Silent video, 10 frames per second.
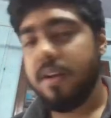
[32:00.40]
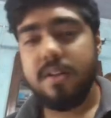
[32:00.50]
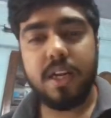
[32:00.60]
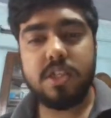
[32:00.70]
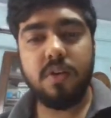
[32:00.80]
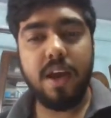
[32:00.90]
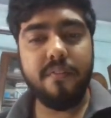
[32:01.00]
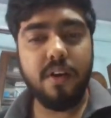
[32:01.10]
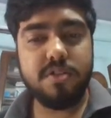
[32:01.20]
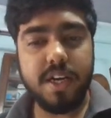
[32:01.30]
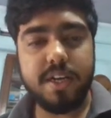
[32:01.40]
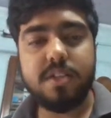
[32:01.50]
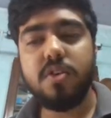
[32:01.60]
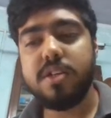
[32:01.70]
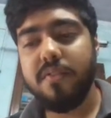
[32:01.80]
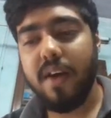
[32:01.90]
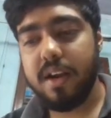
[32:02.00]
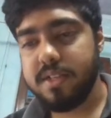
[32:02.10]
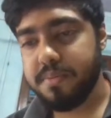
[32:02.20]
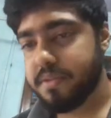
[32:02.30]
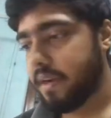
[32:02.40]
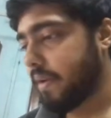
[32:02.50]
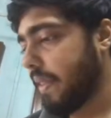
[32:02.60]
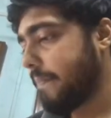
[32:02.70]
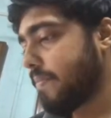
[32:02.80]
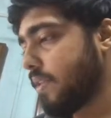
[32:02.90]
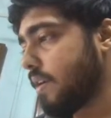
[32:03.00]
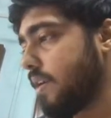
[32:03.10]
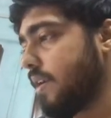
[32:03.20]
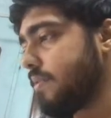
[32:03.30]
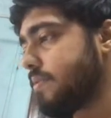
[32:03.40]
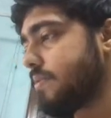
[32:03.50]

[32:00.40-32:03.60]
there is no F outside it. So it's a valid substring. Clear?